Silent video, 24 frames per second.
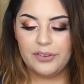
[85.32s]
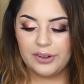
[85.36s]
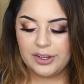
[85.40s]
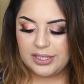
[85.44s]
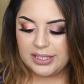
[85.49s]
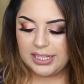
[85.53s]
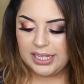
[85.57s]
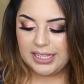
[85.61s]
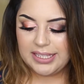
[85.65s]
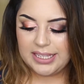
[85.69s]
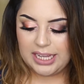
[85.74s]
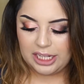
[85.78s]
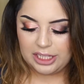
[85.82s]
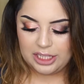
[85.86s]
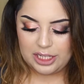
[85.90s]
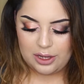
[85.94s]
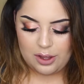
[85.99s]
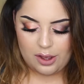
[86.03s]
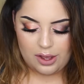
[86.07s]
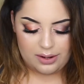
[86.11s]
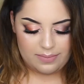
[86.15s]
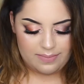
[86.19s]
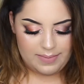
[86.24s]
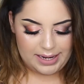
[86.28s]
first thing is actually
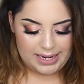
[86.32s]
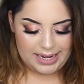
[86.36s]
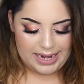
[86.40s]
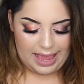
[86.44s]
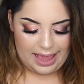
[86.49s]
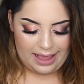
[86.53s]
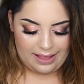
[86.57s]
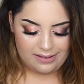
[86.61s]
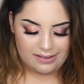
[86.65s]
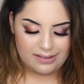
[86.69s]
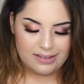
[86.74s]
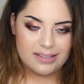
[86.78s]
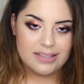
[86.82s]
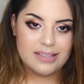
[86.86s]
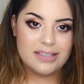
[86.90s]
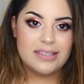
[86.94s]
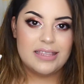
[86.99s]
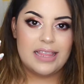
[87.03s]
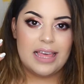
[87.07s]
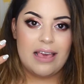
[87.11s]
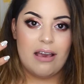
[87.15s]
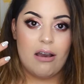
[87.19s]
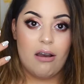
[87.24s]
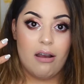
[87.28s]
on my nails.
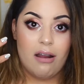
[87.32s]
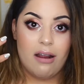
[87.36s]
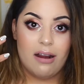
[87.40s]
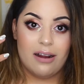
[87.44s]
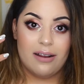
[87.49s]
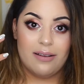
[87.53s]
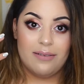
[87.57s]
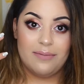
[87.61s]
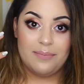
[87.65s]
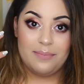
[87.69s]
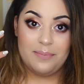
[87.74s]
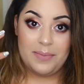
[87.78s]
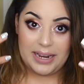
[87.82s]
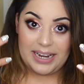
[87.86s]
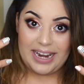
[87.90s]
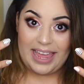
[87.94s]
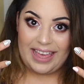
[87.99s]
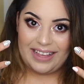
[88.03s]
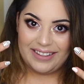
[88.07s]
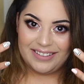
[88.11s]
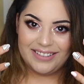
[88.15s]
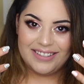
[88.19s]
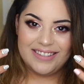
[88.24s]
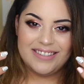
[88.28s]
They are my
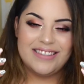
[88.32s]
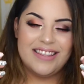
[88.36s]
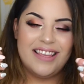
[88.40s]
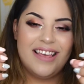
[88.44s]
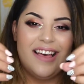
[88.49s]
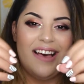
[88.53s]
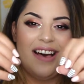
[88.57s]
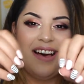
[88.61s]
nails.